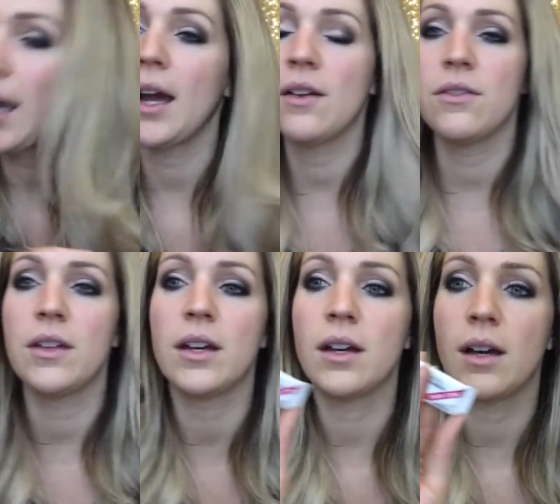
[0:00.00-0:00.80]
have
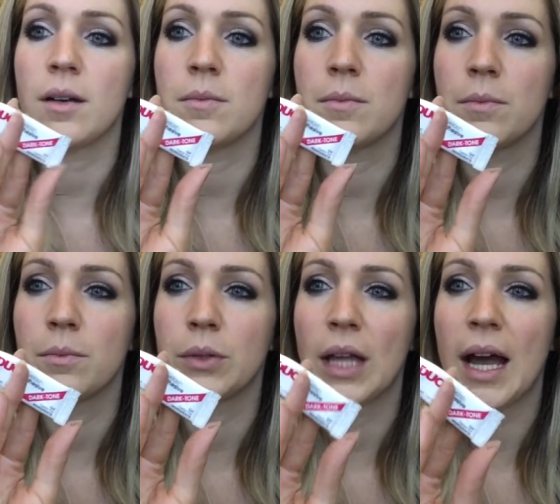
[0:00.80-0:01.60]
the
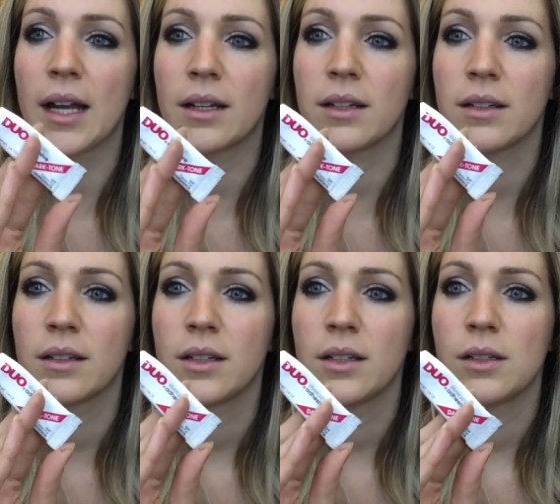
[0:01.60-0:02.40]
black
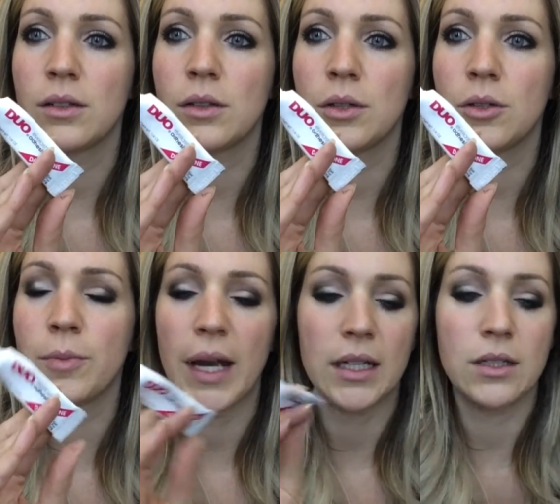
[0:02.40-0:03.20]
glue
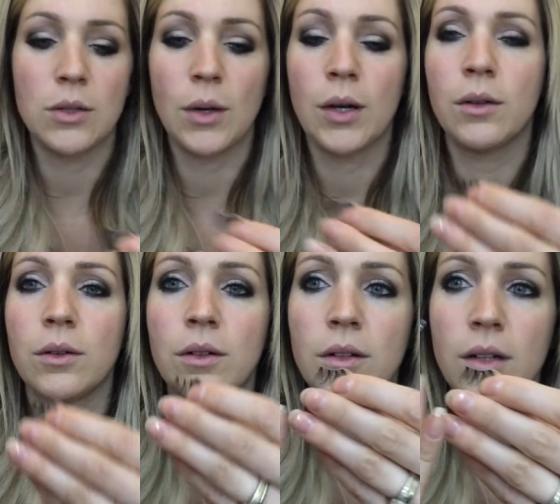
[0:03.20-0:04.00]
by
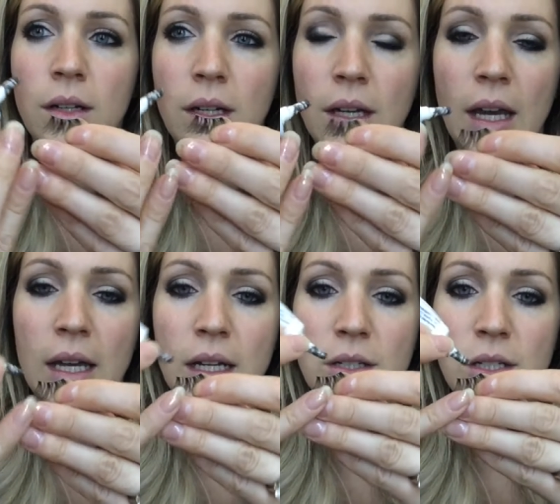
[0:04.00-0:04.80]
Duo,
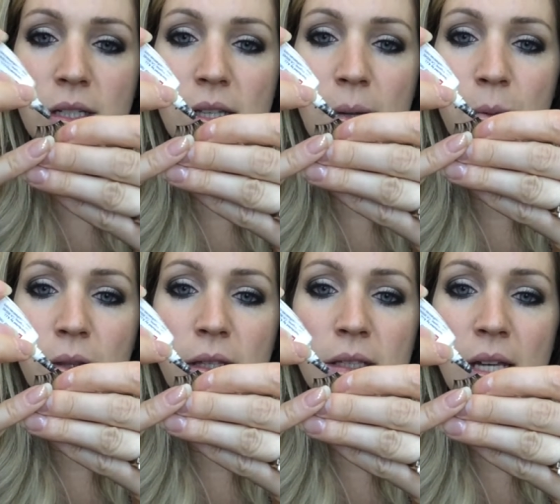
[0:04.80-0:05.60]
and I just like
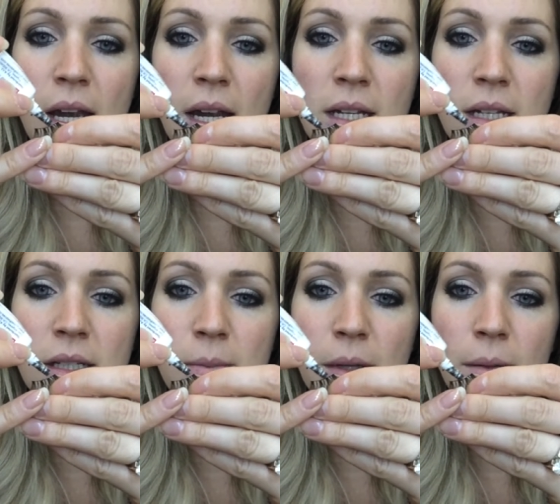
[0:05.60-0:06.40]
put the
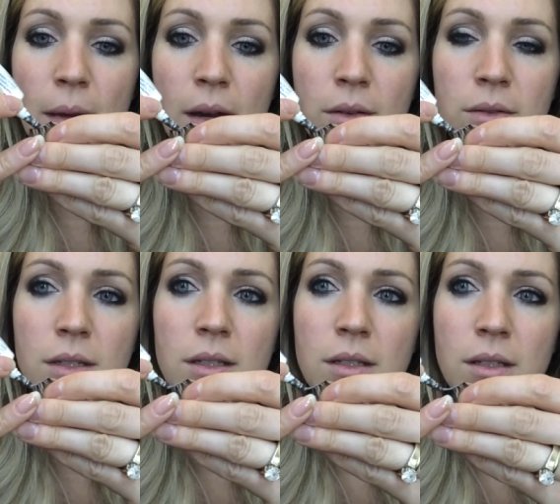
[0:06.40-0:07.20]
tiniest bit amount
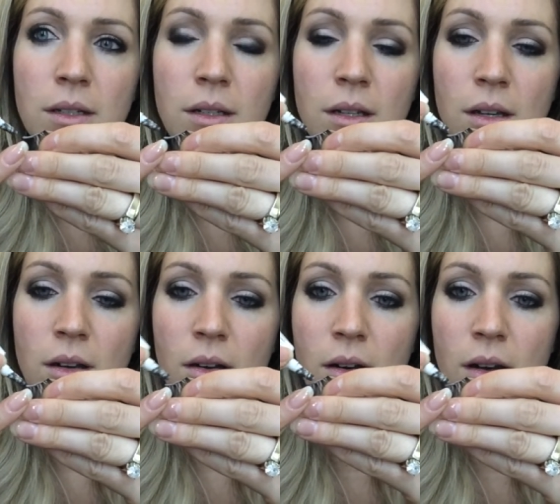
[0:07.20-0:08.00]

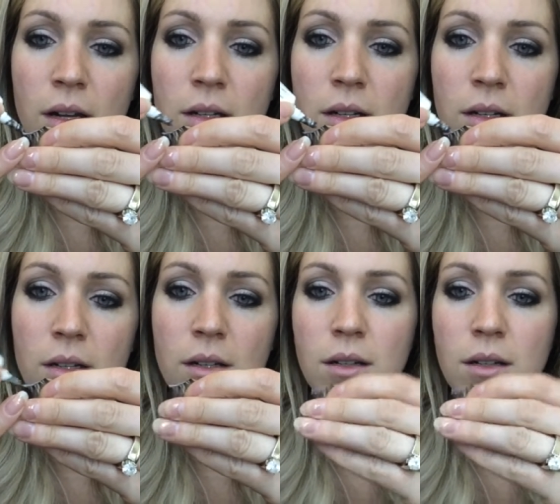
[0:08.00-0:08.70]
on